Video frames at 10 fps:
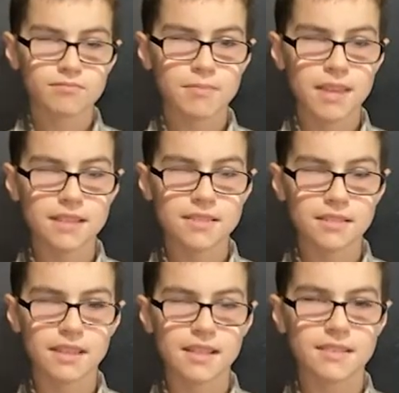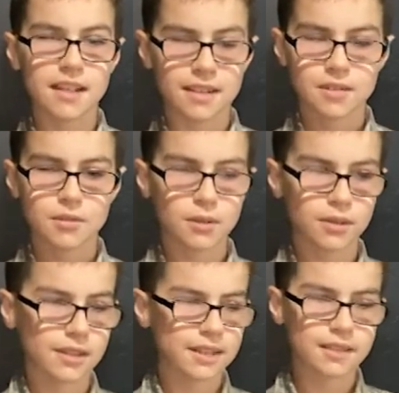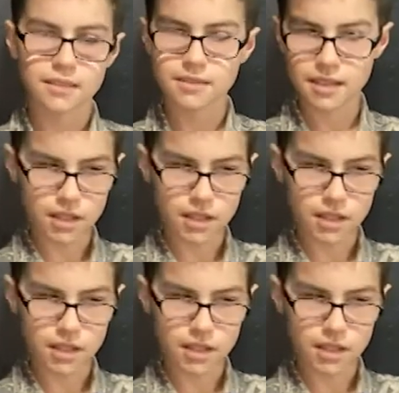pieces they sent us. We would like to send a